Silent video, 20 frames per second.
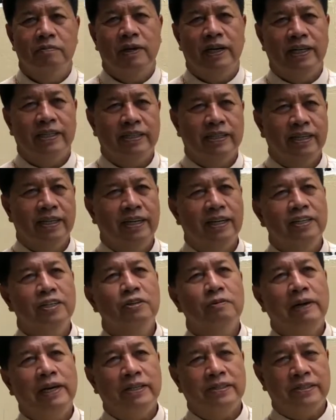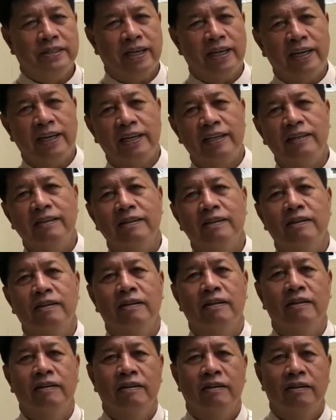But you might say,
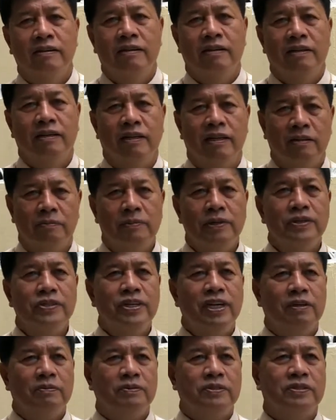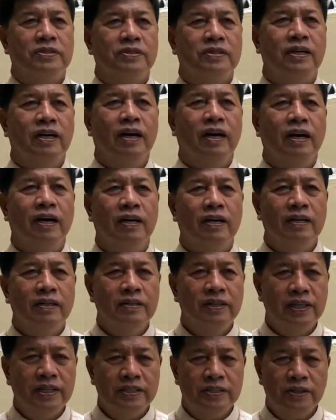bishops,
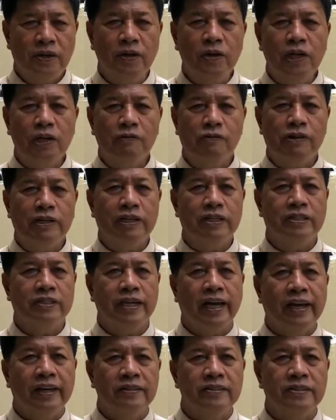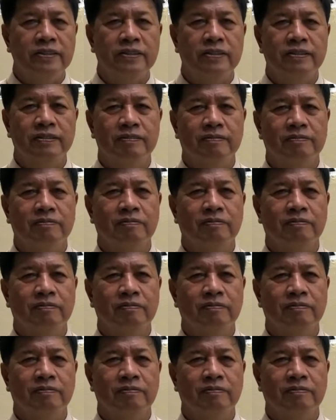this is only for the saints.